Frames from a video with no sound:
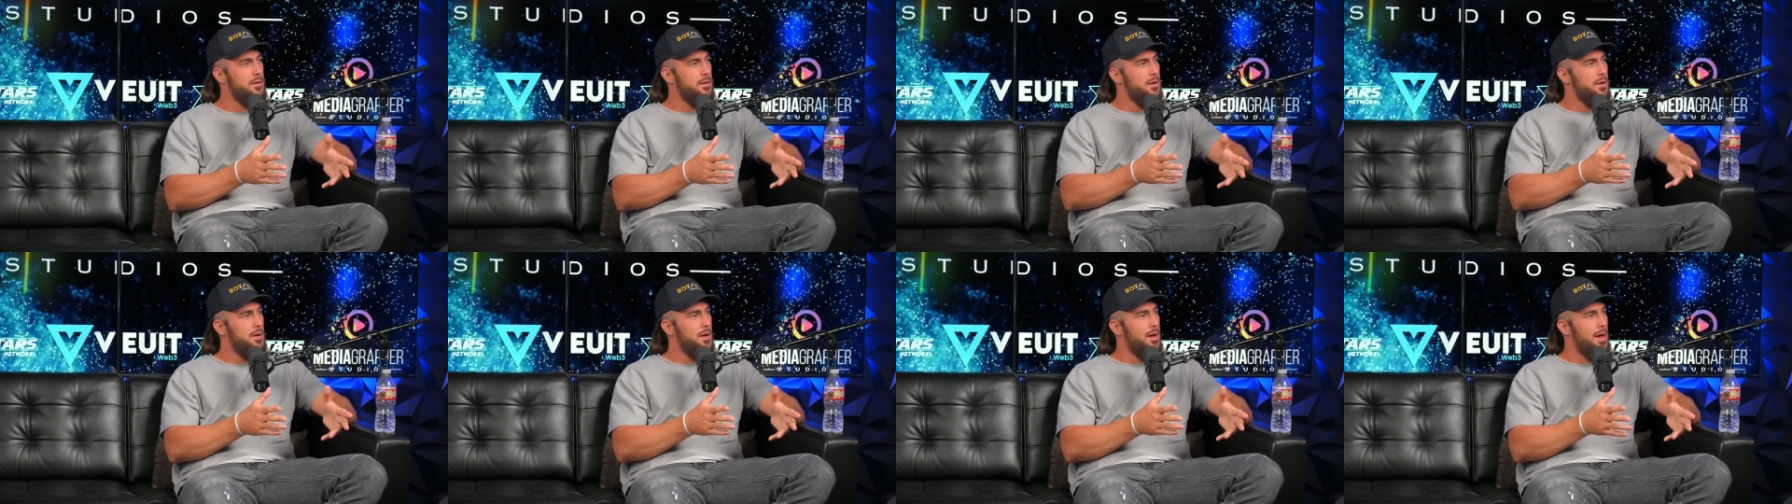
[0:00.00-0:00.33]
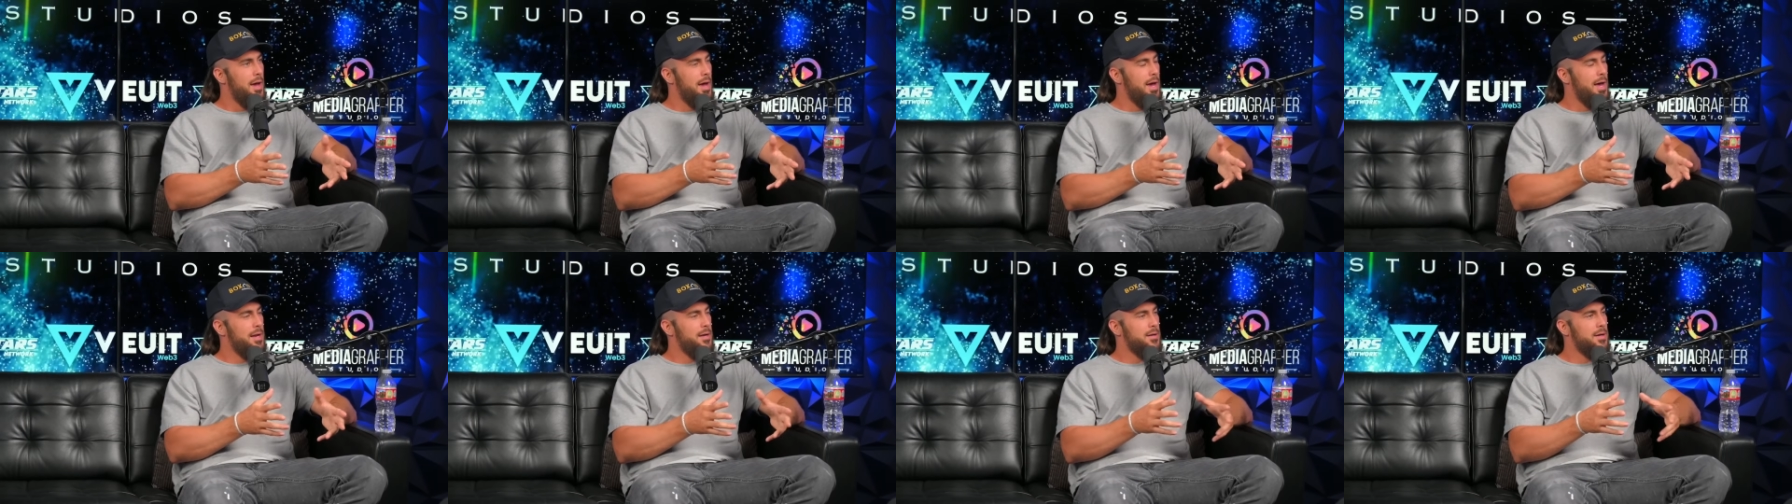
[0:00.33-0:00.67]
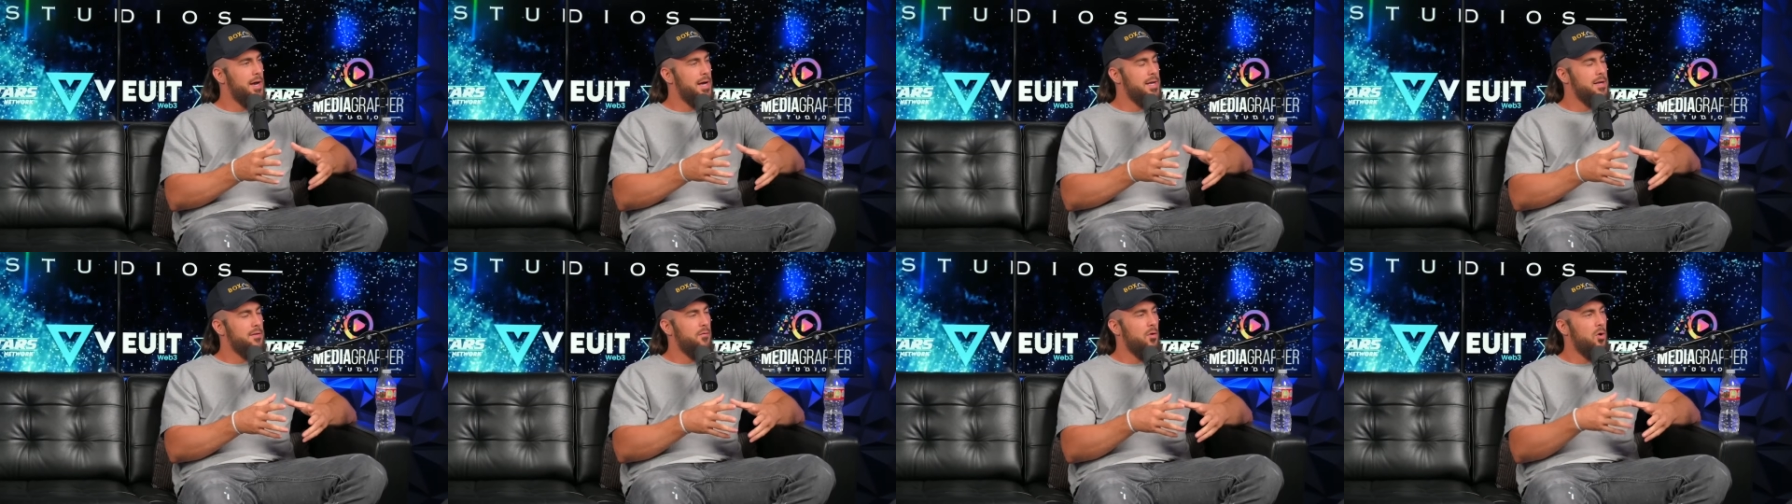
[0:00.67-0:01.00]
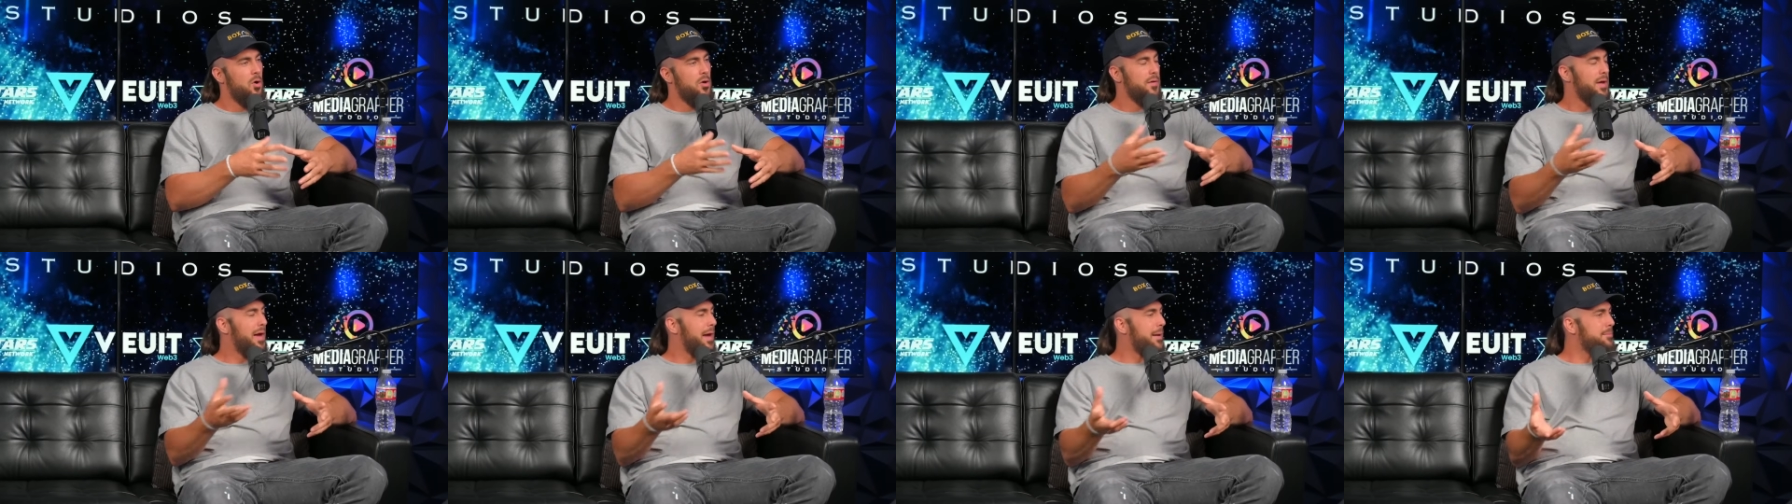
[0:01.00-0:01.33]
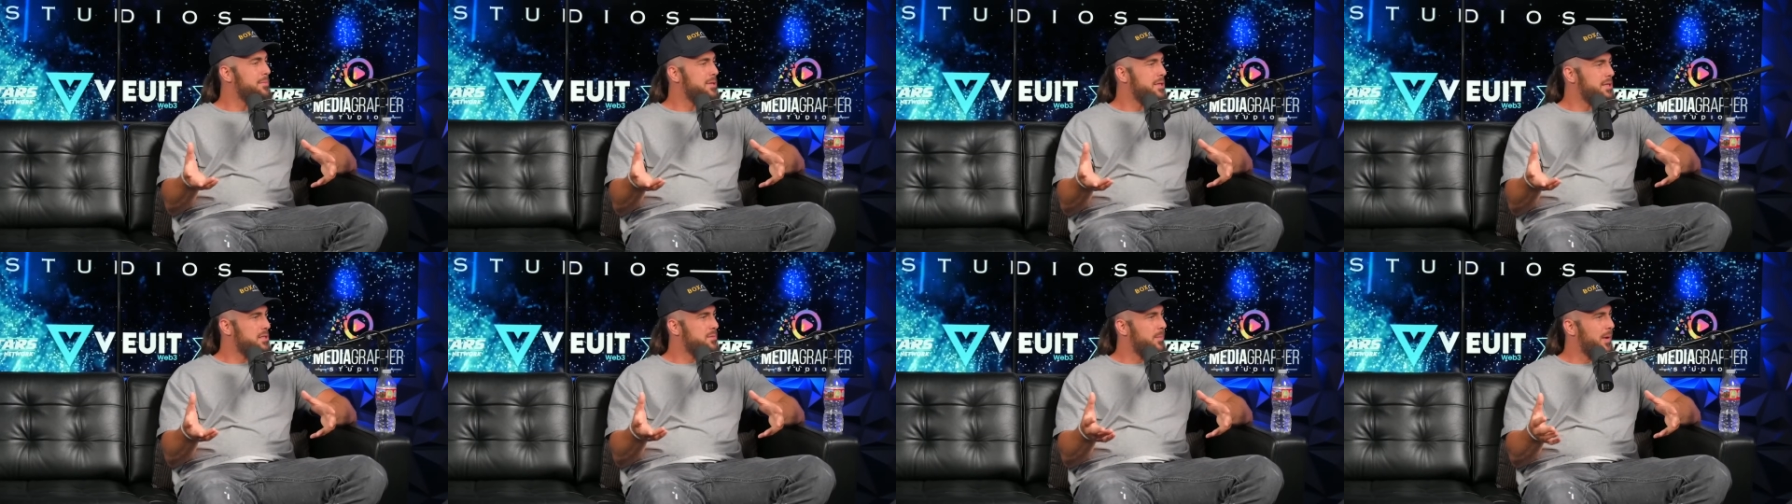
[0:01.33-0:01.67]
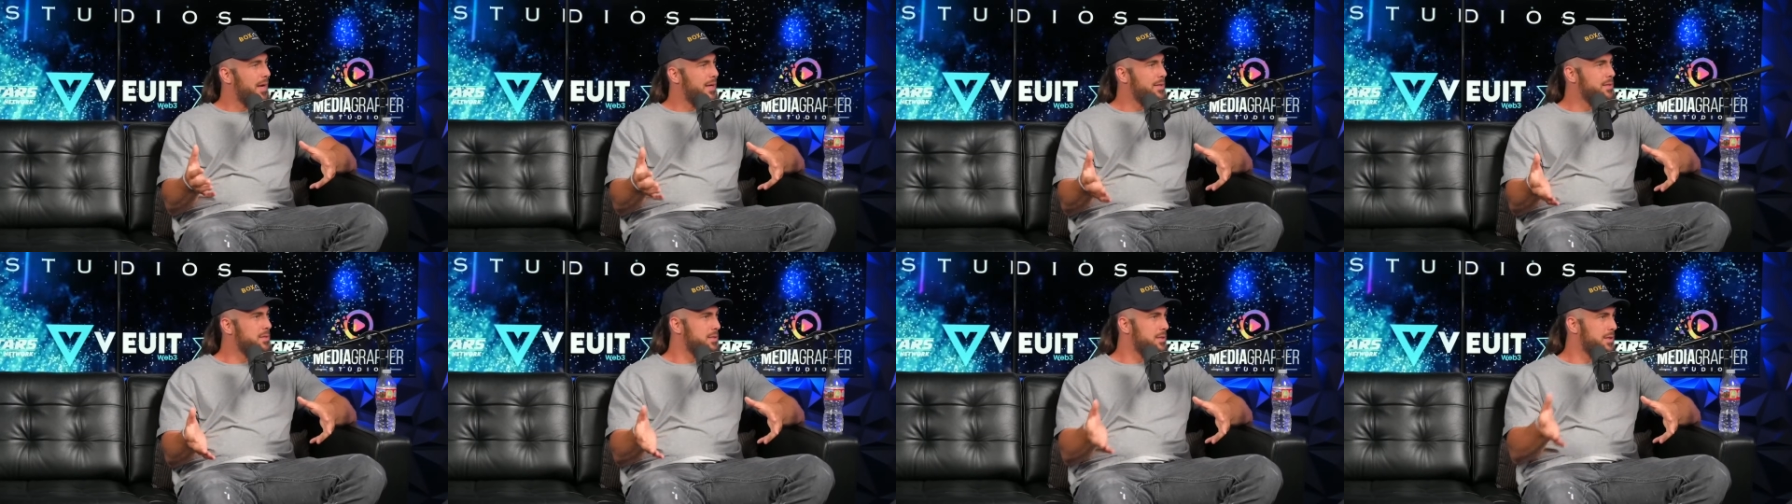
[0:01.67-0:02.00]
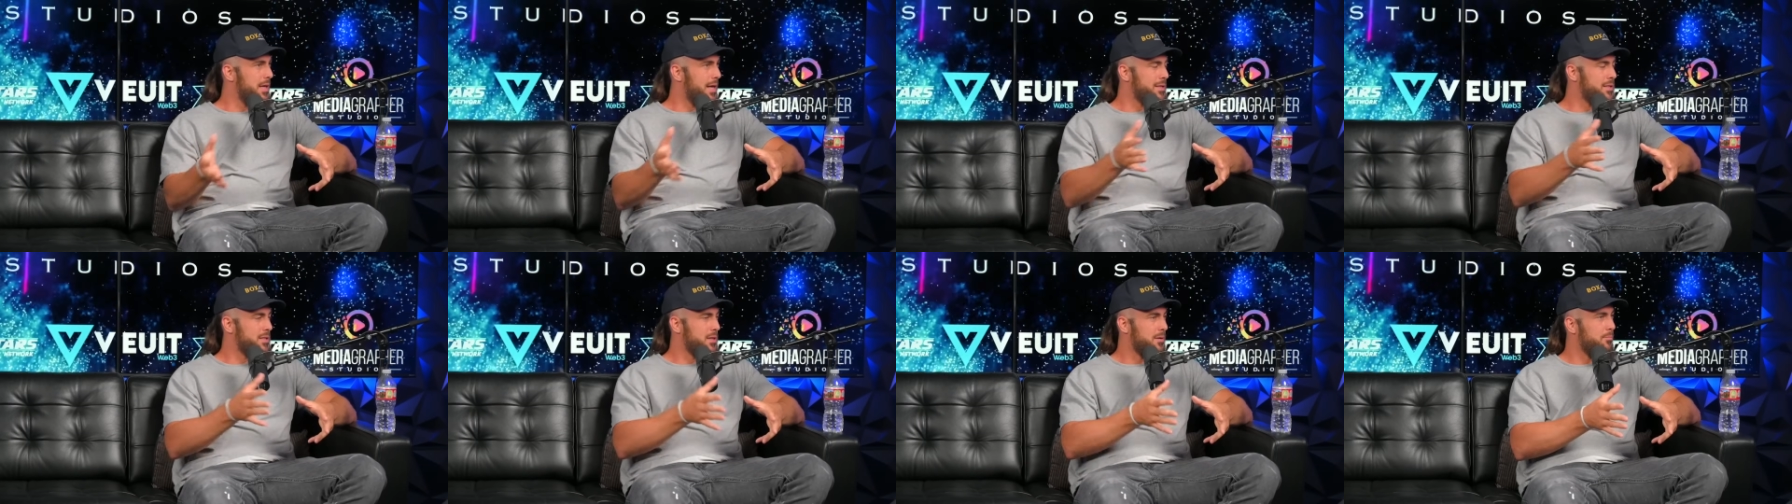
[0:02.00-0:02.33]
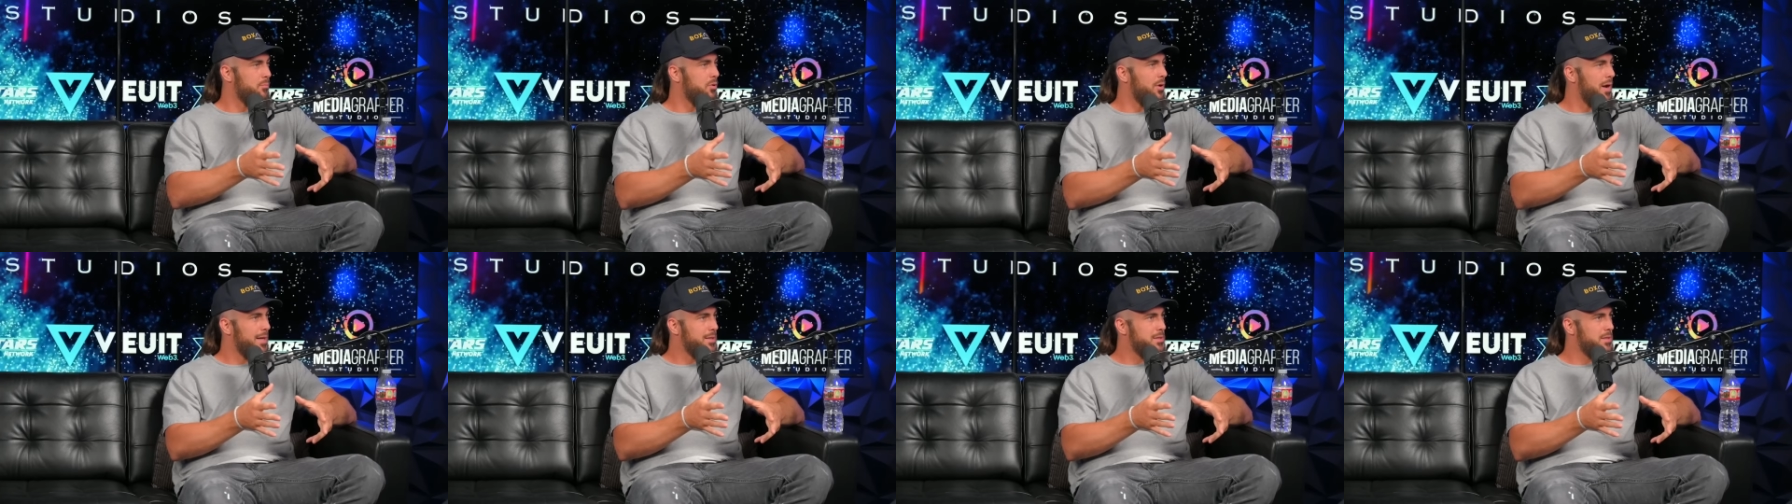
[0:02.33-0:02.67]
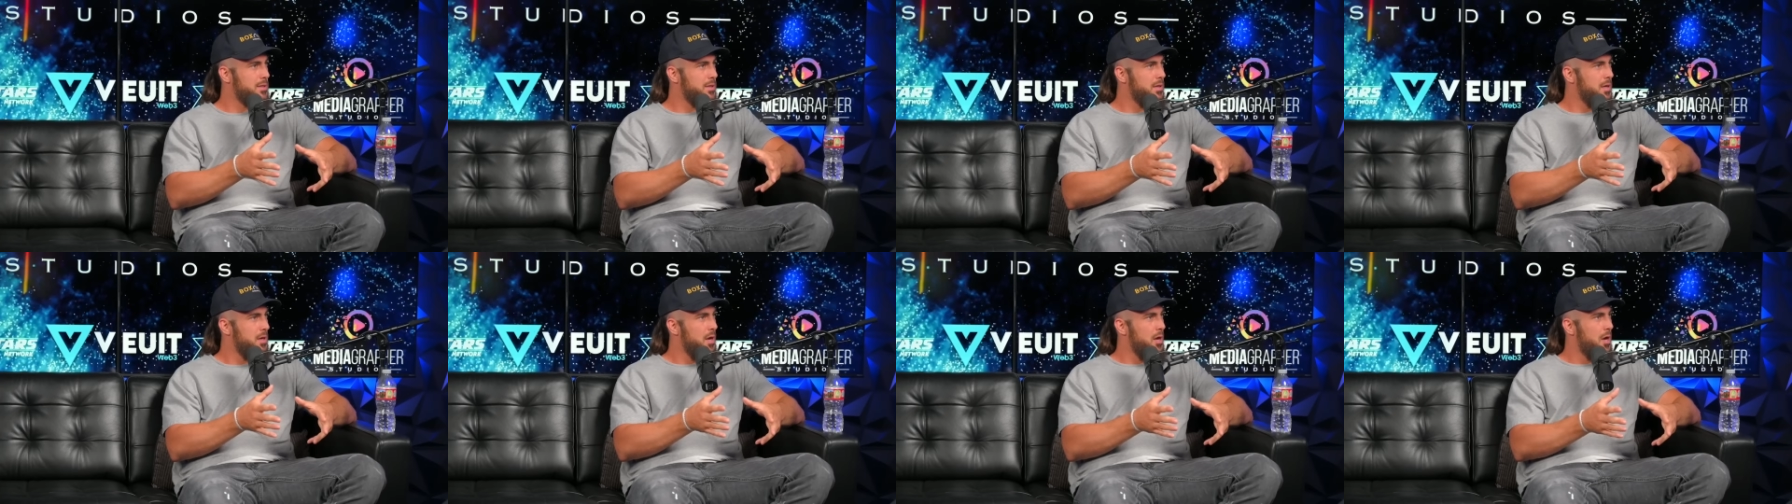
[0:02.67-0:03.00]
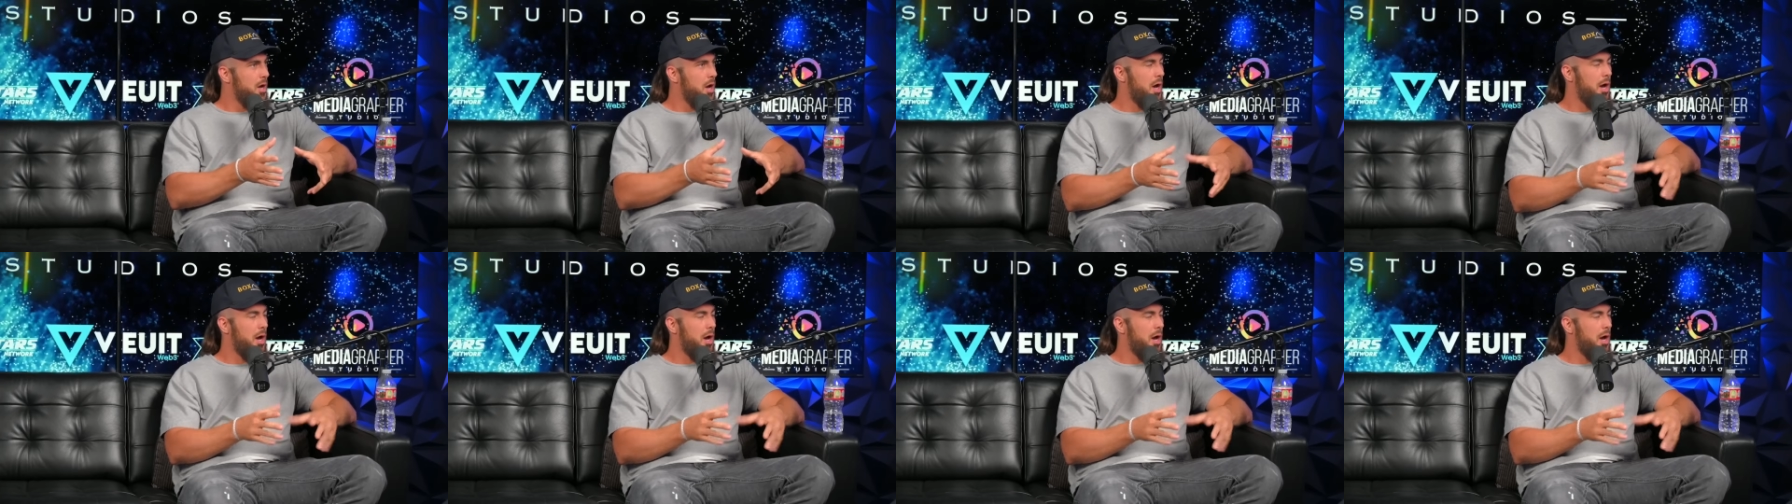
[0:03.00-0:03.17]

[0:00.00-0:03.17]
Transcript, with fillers: Oh, okay. And kind of all the empty space gets compressed, mm.